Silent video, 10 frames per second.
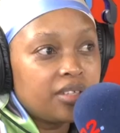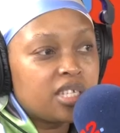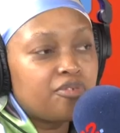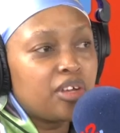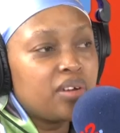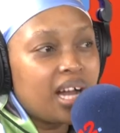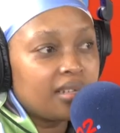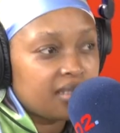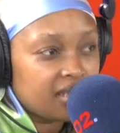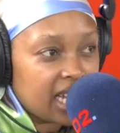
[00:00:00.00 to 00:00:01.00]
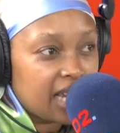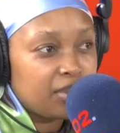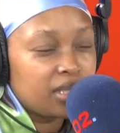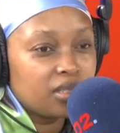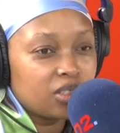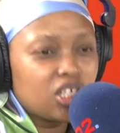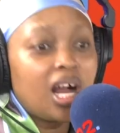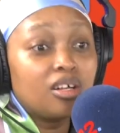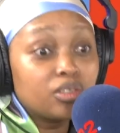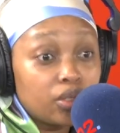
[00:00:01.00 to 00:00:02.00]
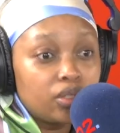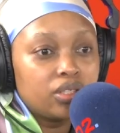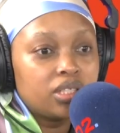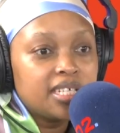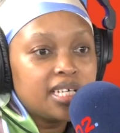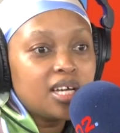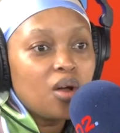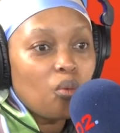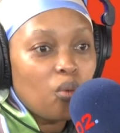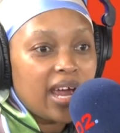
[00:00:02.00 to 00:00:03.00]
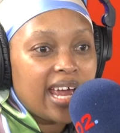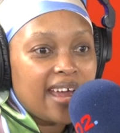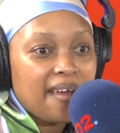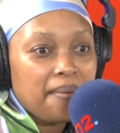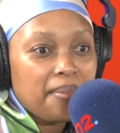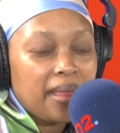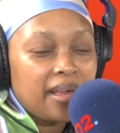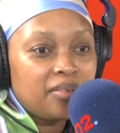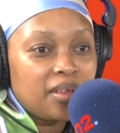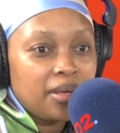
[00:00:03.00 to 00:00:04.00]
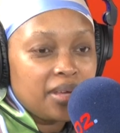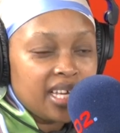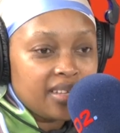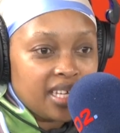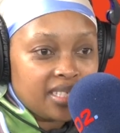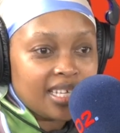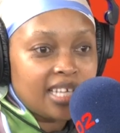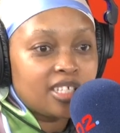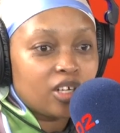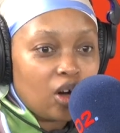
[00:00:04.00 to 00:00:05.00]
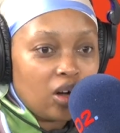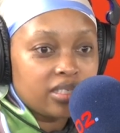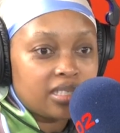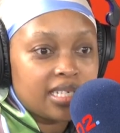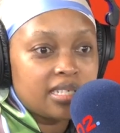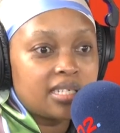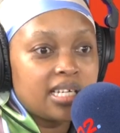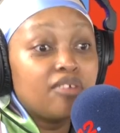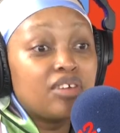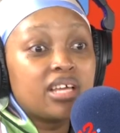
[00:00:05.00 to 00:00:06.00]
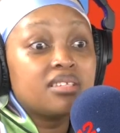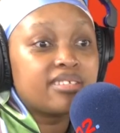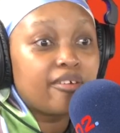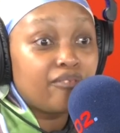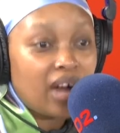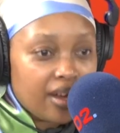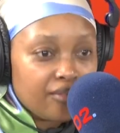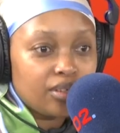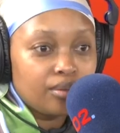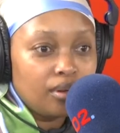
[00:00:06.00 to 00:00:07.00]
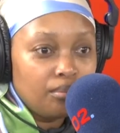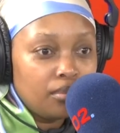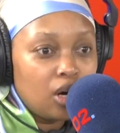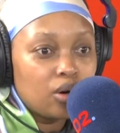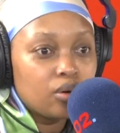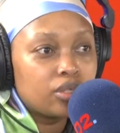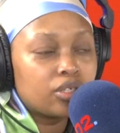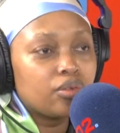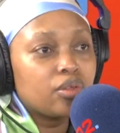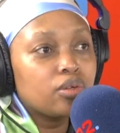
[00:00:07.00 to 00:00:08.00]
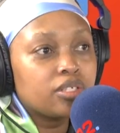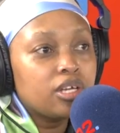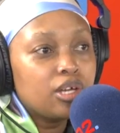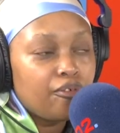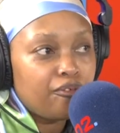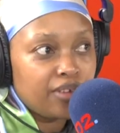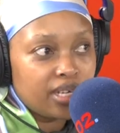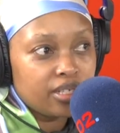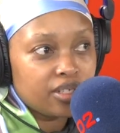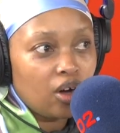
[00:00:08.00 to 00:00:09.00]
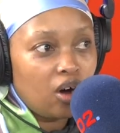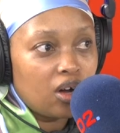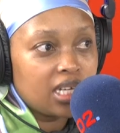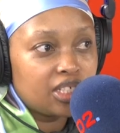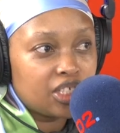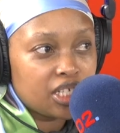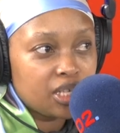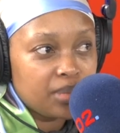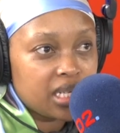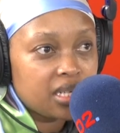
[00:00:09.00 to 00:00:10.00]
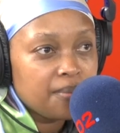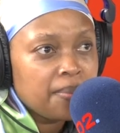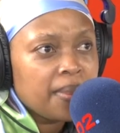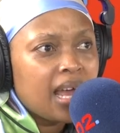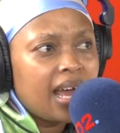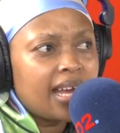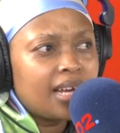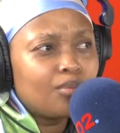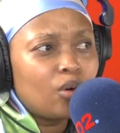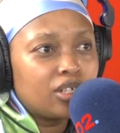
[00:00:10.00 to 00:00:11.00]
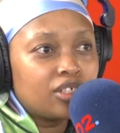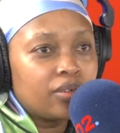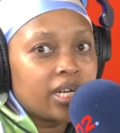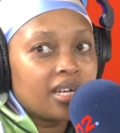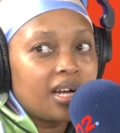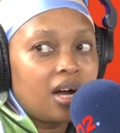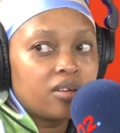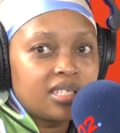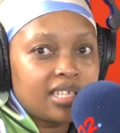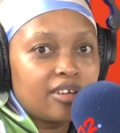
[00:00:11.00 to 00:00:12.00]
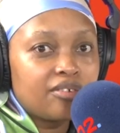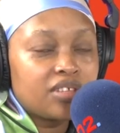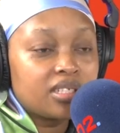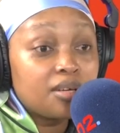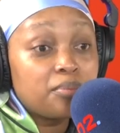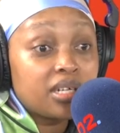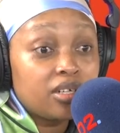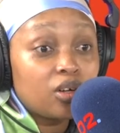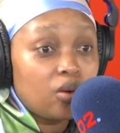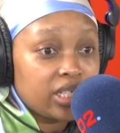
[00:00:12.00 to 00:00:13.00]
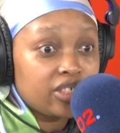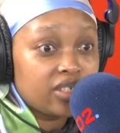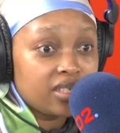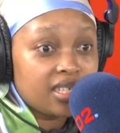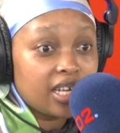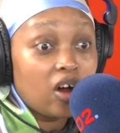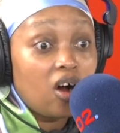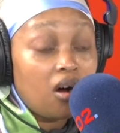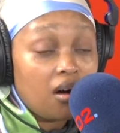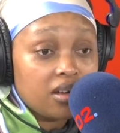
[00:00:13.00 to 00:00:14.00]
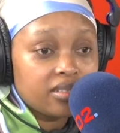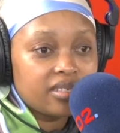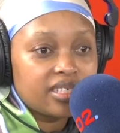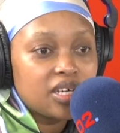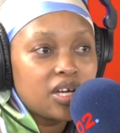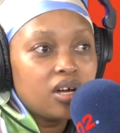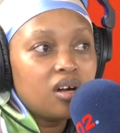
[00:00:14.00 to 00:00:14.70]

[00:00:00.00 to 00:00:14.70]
this very unstable childhood where it's a constant living in survival mode. So those fears are legitimate. And I'm wondering, outside of the typical questions that are asked